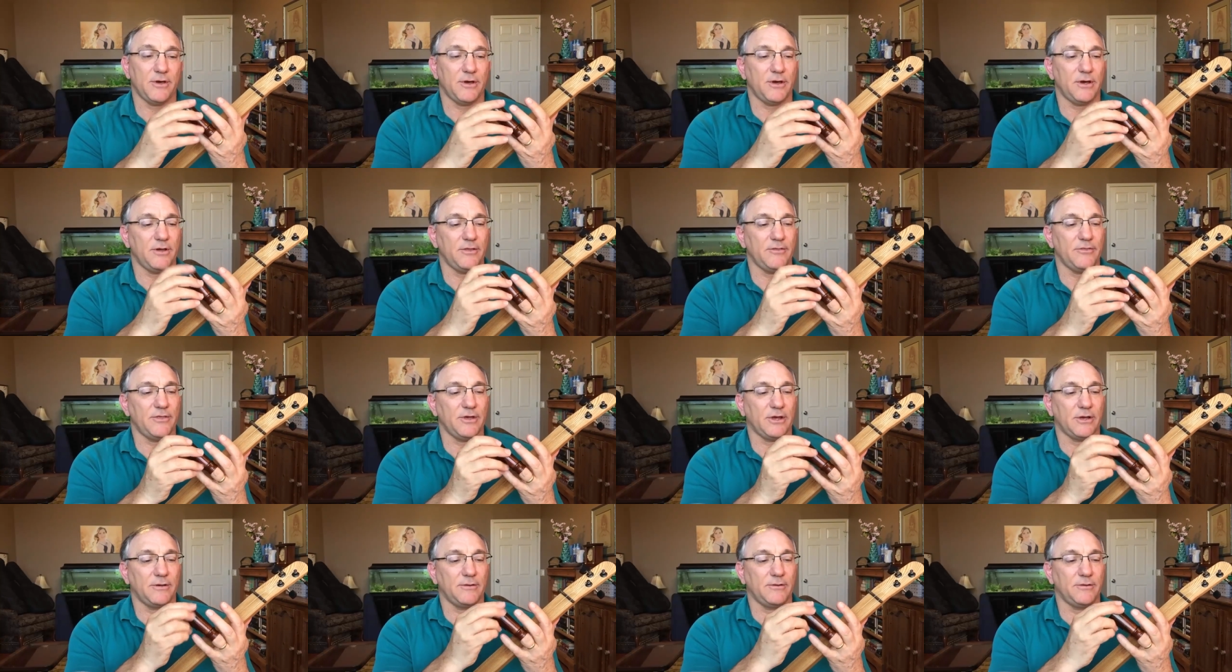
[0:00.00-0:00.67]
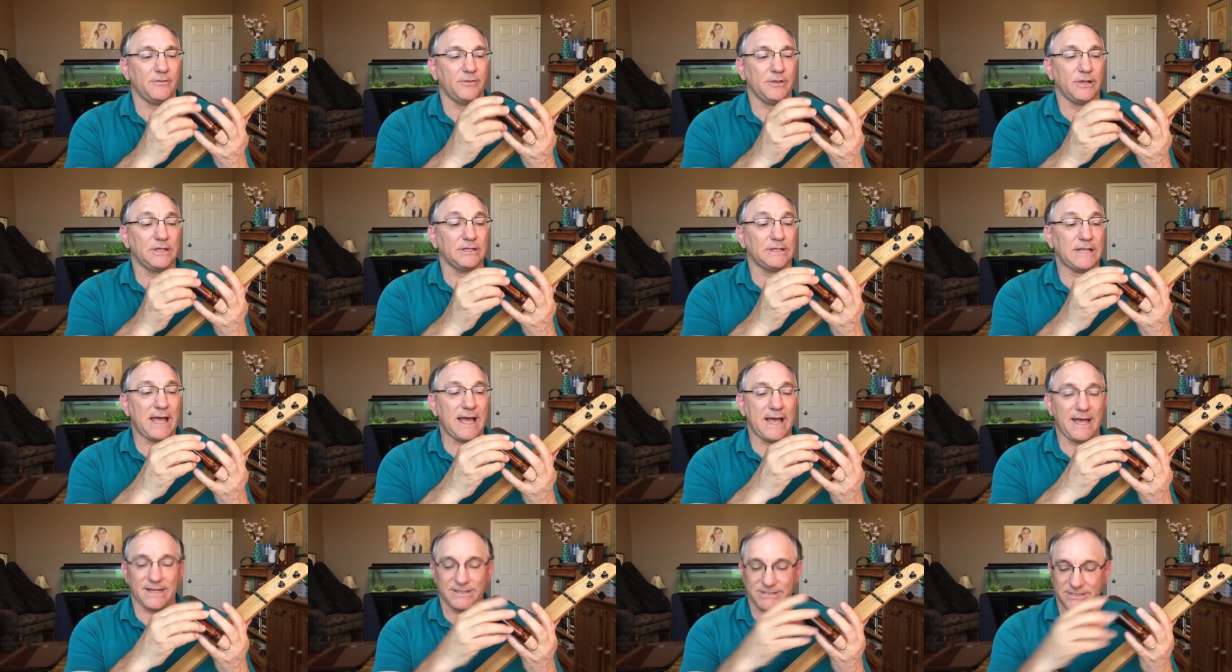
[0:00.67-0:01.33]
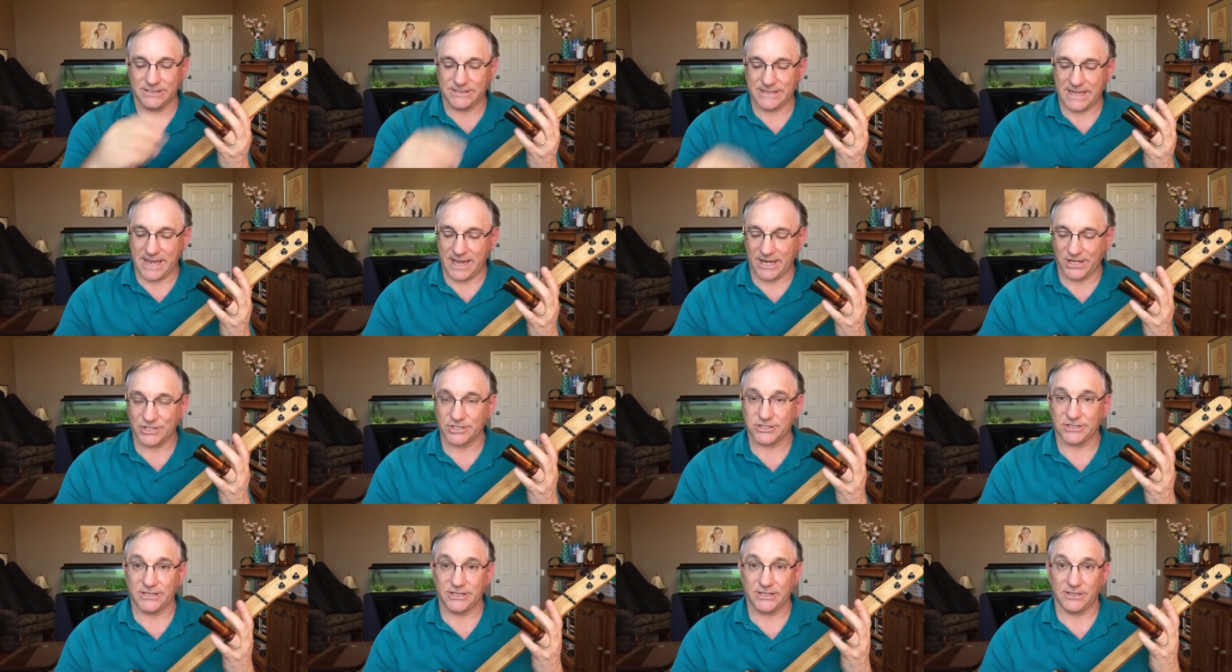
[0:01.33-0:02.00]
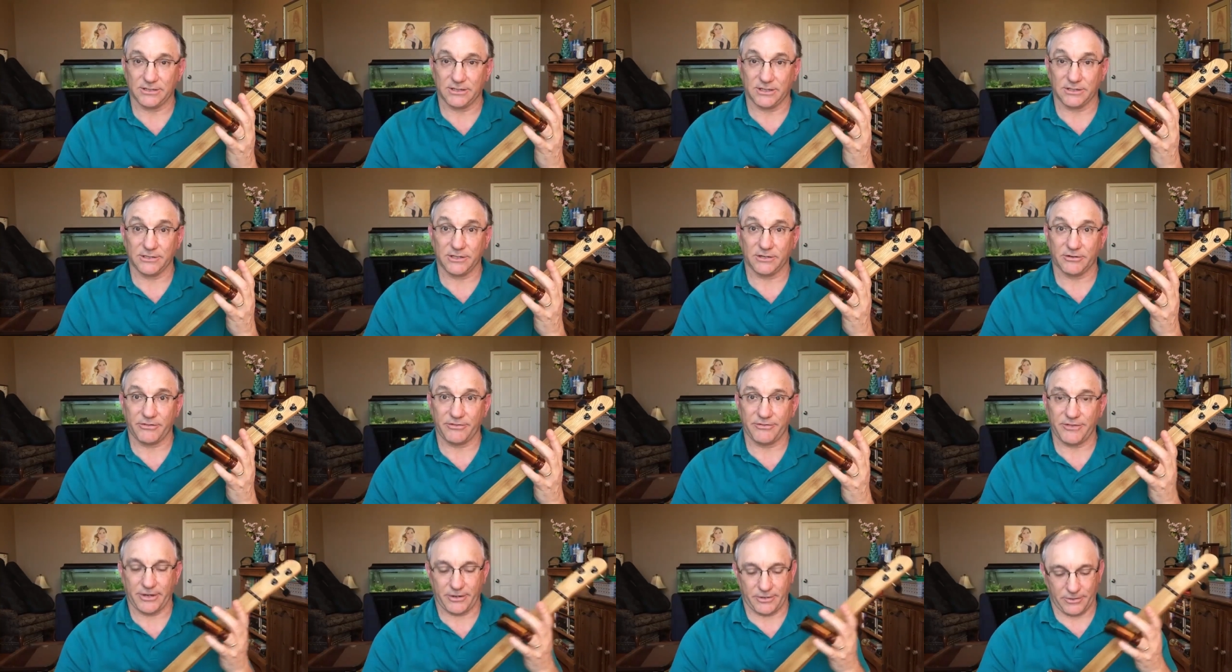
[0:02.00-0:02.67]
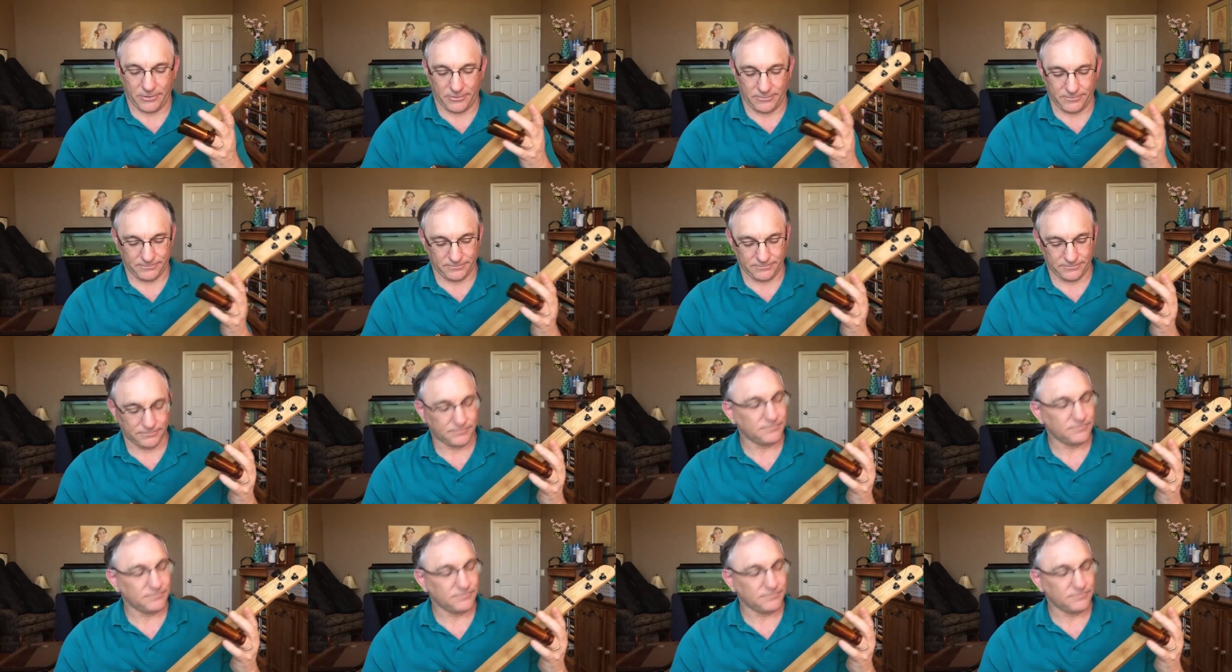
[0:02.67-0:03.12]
the, the, the glass is actually a little thicker.